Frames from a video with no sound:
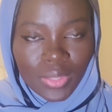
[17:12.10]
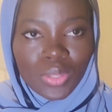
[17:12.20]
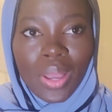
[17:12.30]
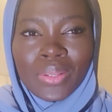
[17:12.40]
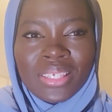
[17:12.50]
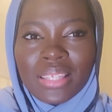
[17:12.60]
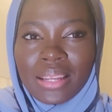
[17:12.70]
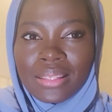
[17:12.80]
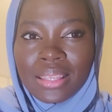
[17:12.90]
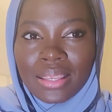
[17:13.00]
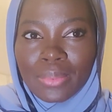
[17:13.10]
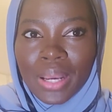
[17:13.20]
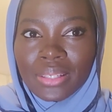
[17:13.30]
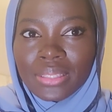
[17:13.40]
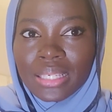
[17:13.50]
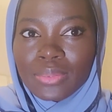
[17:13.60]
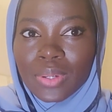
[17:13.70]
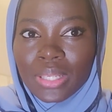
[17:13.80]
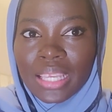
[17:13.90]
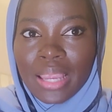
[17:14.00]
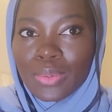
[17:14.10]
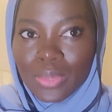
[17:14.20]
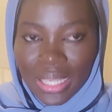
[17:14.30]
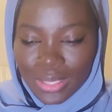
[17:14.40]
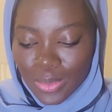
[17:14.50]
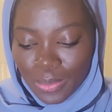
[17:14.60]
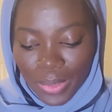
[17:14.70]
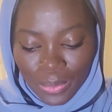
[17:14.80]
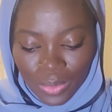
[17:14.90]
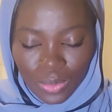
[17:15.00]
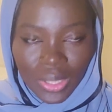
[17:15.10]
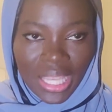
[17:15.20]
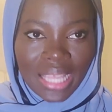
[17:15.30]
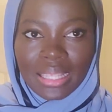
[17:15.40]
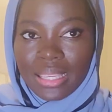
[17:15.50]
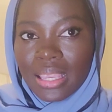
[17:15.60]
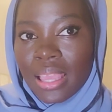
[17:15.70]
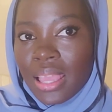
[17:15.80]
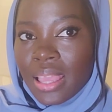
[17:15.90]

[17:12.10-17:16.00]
So I was just kind of thinking about it, like, okay, I know that like some people will get like